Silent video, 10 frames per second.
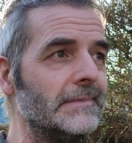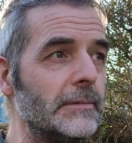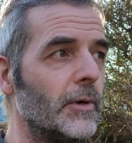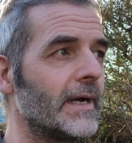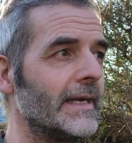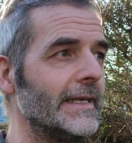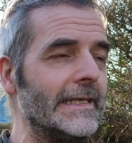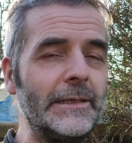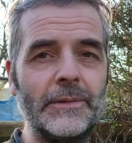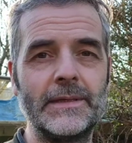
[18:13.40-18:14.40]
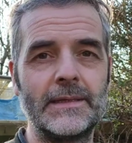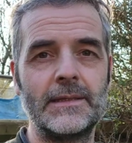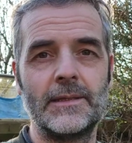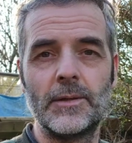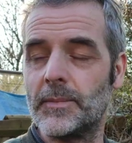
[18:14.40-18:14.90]
what can I do?
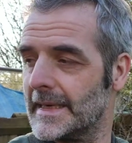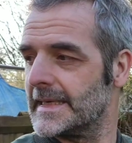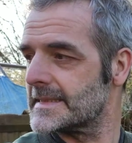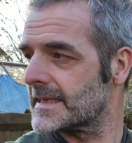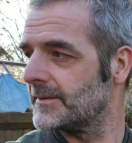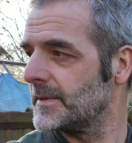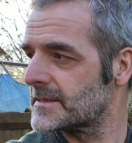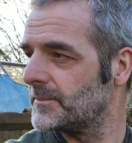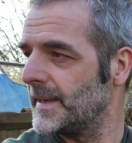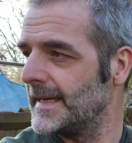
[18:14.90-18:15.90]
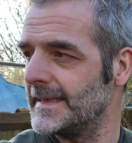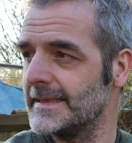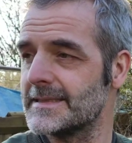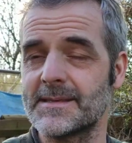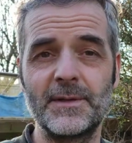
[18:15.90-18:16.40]
Please give me some
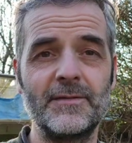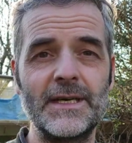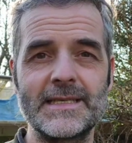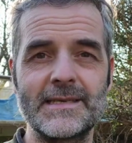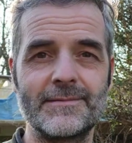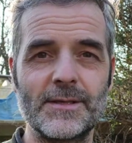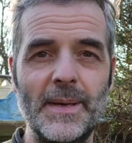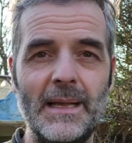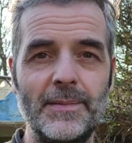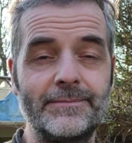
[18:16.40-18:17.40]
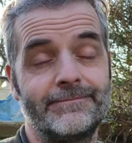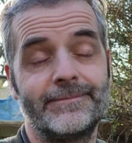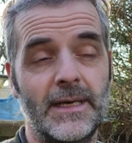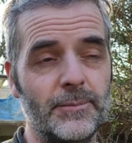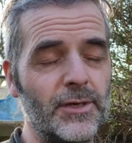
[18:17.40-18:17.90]
advice, some help.
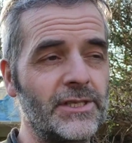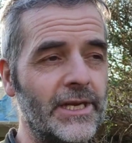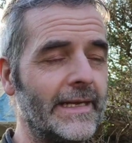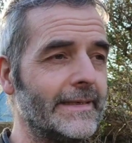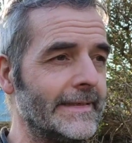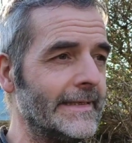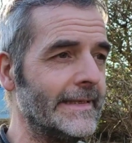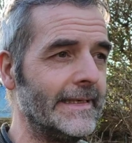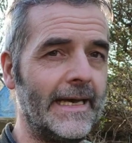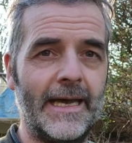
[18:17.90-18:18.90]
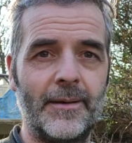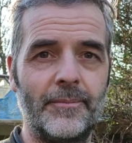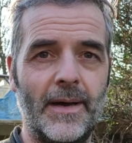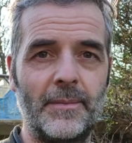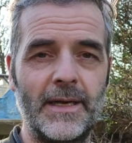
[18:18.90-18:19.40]
I'd appreciate it.
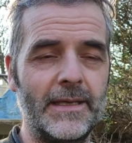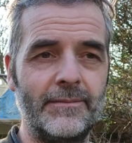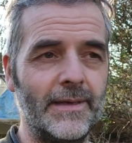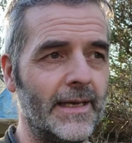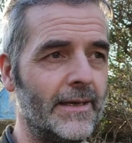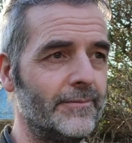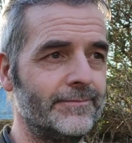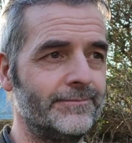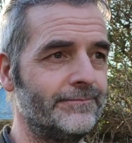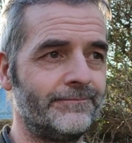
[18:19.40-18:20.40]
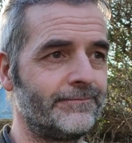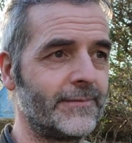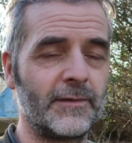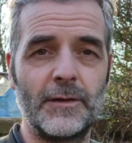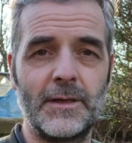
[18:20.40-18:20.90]
Am I
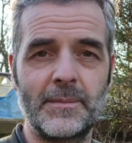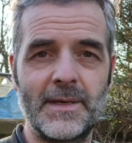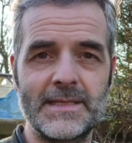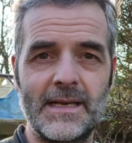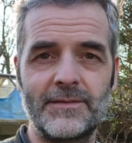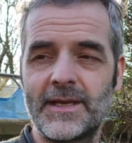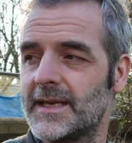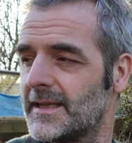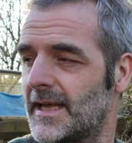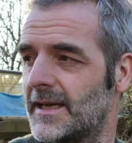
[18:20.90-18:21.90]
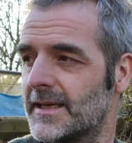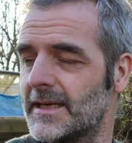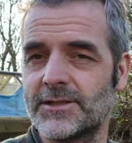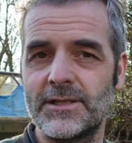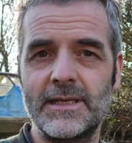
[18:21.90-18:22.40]
fooling myself thinking that I can
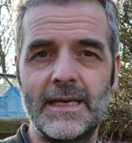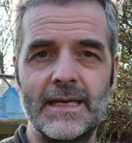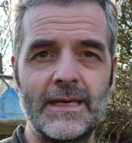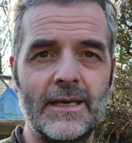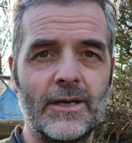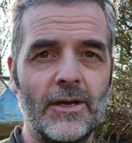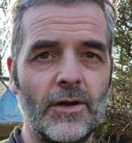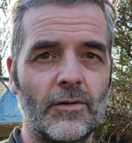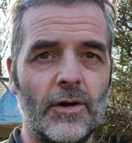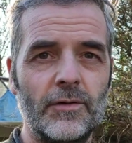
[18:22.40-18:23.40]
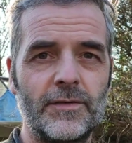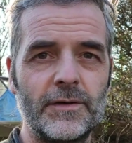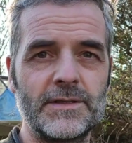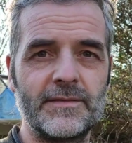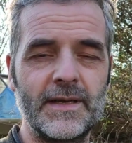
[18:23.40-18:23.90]
actually grow
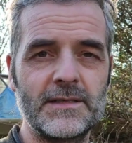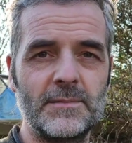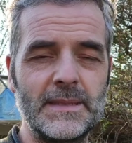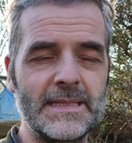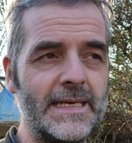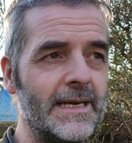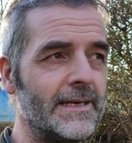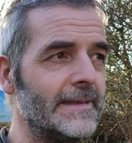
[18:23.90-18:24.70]
fruits and vegetables in here?